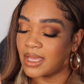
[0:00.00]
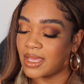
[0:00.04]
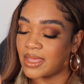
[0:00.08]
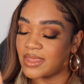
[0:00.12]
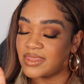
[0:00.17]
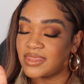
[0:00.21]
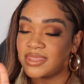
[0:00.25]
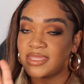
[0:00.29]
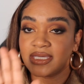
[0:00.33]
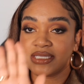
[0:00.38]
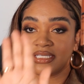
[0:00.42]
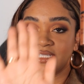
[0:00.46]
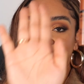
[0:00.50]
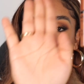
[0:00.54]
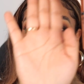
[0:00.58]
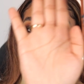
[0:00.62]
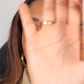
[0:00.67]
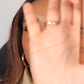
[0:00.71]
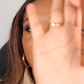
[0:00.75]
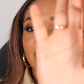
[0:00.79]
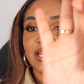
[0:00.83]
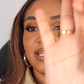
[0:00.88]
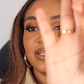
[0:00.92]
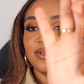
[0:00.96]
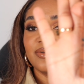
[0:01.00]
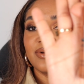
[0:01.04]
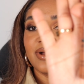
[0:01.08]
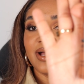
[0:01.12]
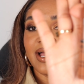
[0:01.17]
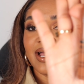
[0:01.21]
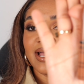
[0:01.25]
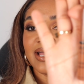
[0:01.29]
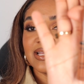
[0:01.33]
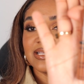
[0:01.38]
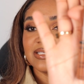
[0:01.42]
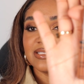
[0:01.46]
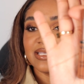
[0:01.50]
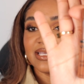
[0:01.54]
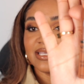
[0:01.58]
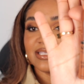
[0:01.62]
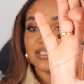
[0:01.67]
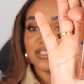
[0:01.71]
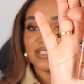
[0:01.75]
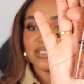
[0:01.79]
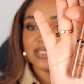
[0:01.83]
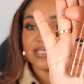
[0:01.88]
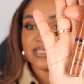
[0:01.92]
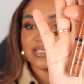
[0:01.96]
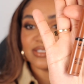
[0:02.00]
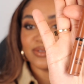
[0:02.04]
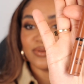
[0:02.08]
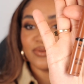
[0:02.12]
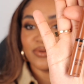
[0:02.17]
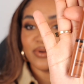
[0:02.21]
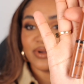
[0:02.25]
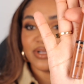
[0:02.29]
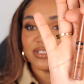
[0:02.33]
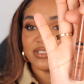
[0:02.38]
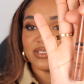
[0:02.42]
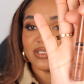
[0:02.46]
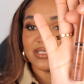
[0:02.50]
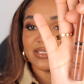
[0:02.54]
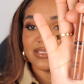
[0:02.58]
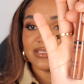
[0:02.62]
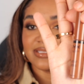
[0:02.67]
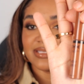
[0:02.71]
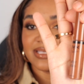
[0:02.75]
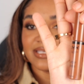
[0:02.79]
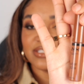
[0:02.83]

This shade, you guys, is just gorgeous.